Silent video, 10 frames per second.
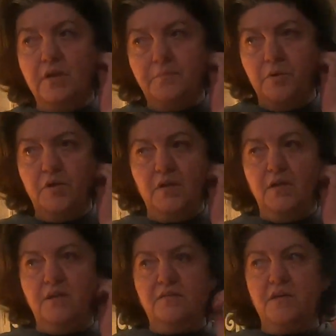really put
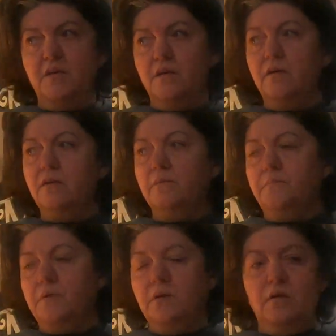anything up
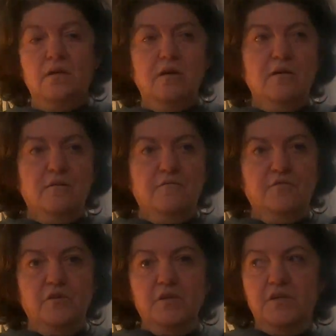
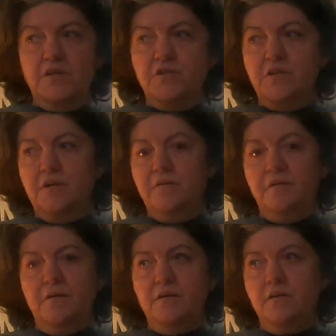for the kitchen
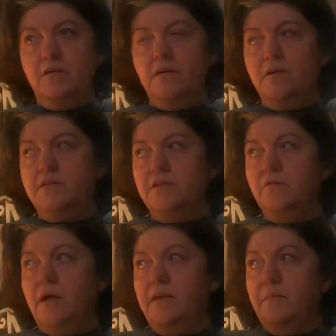area
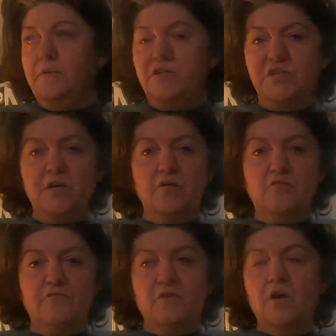until I get my
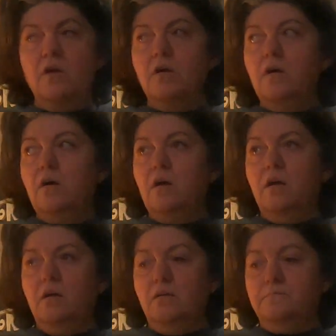shelf.
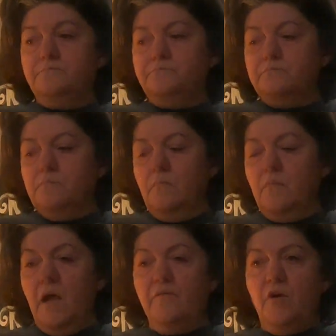Um,
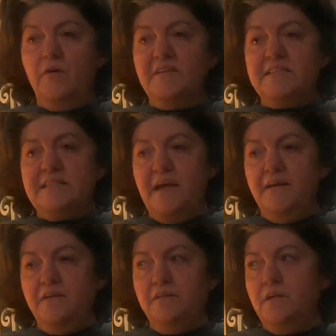I've already
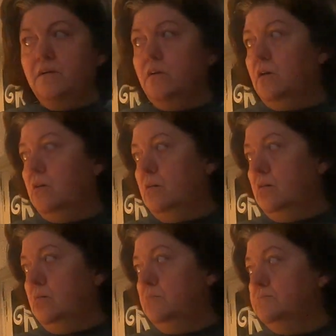stained
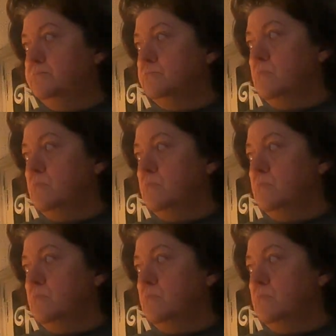um,